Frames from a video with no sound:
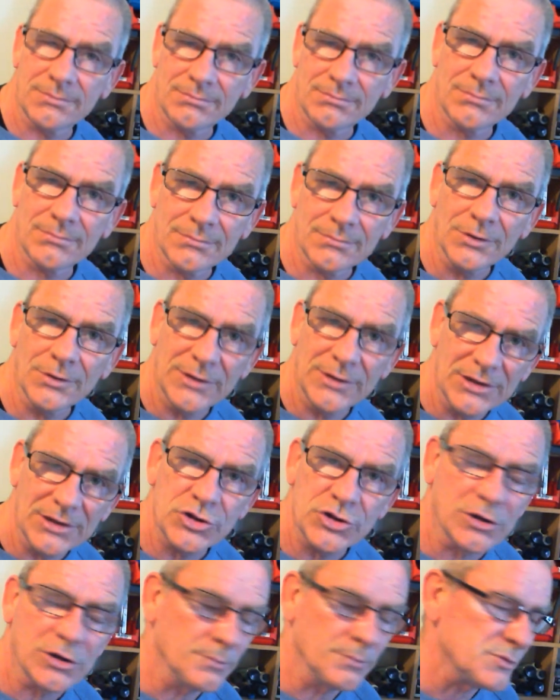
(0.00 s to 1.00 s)
until she
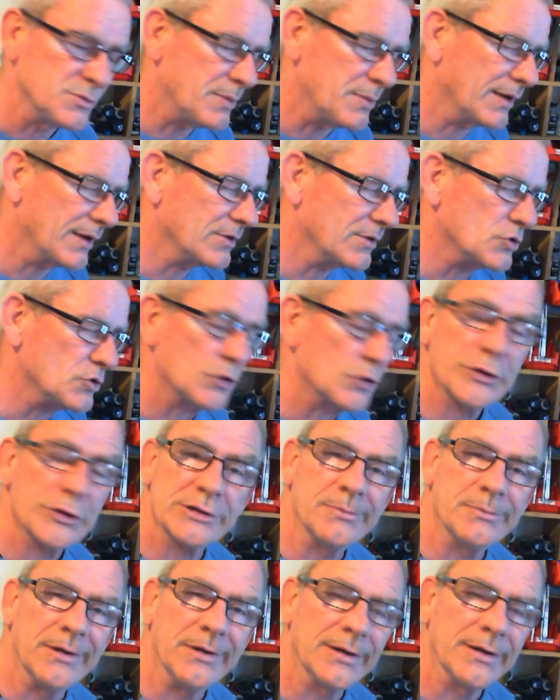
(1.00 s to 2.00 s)
comes back and joins
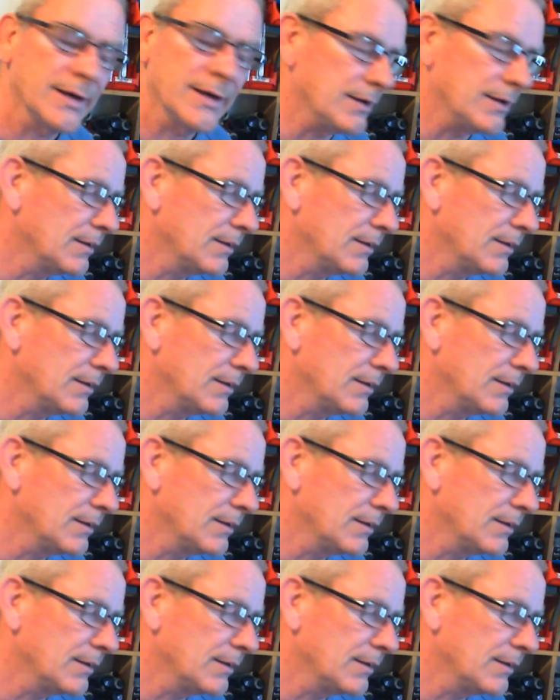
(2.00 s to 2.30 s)
me again,